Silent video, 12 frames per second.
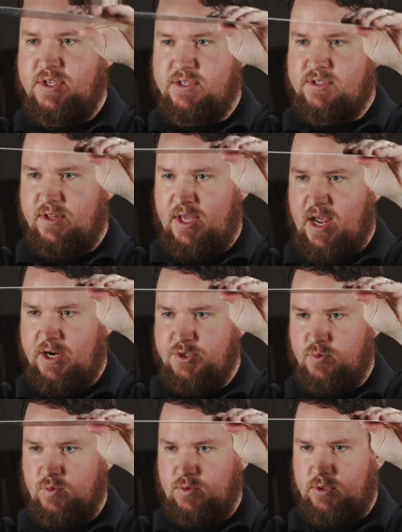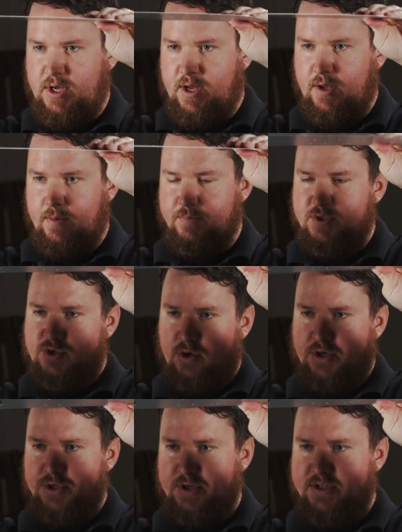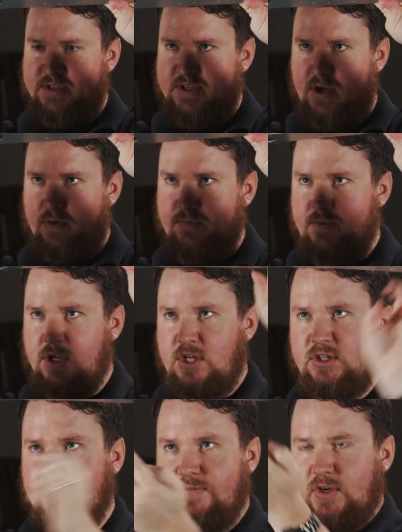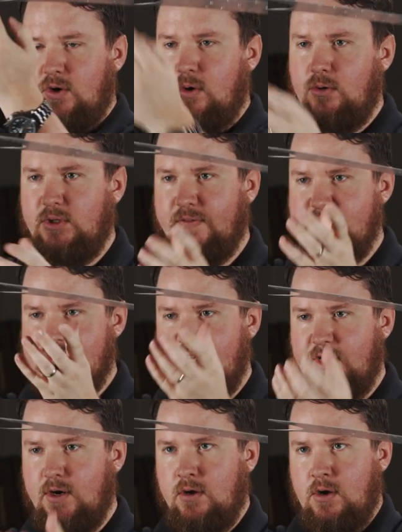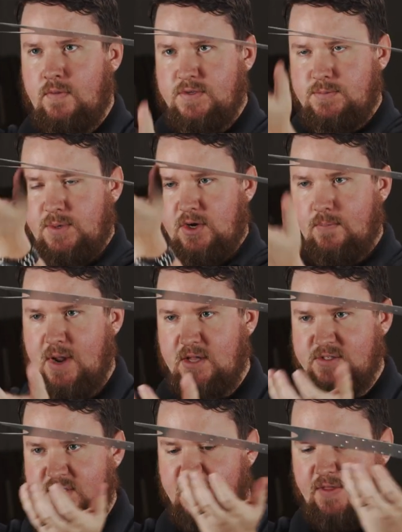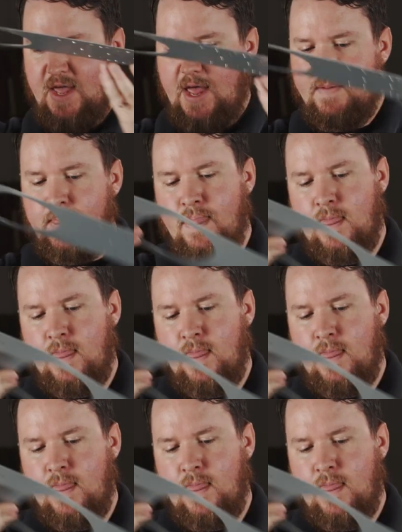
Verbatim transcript: into the actual um, structure itself, leaving a hole in the center. The speaker mounts into that.